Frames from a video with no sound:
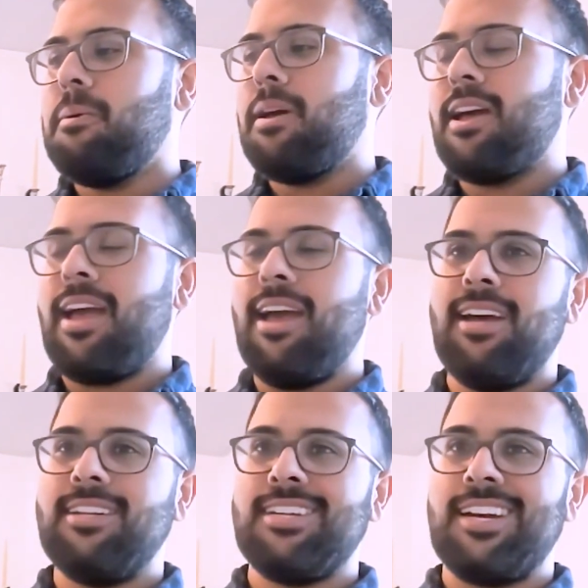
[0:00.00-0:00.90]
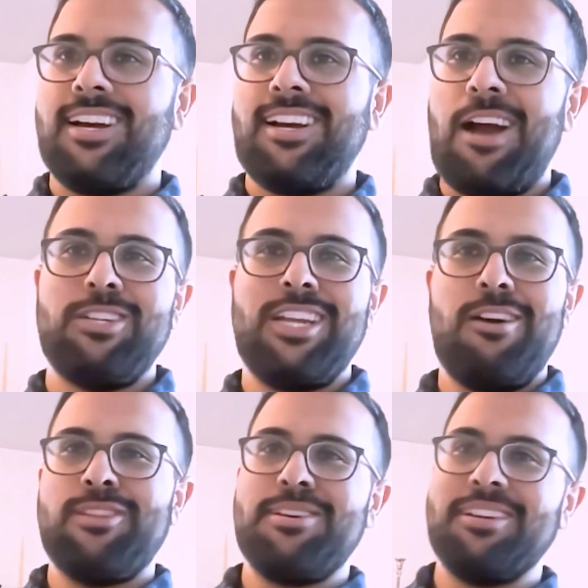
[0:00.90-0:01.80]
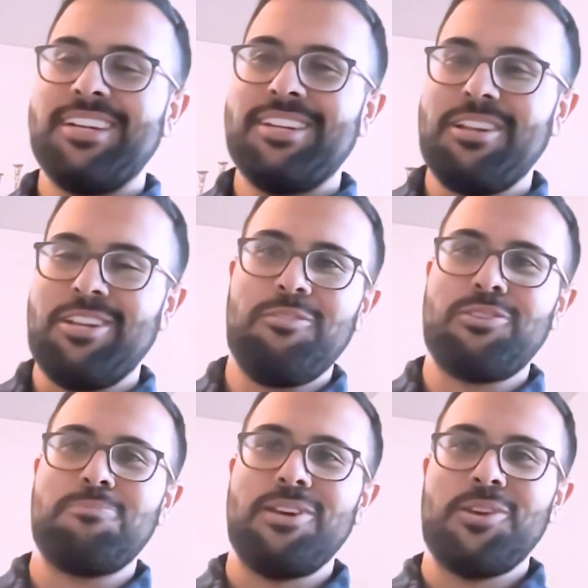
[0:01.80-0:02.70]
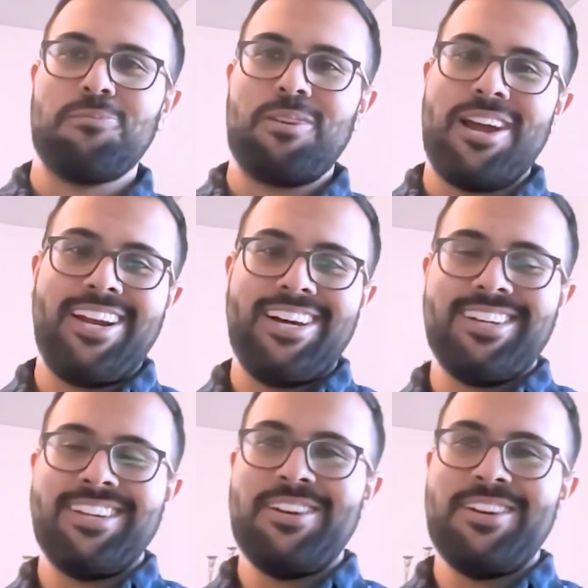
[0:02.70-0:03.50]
And I would definitely love to pick your brain on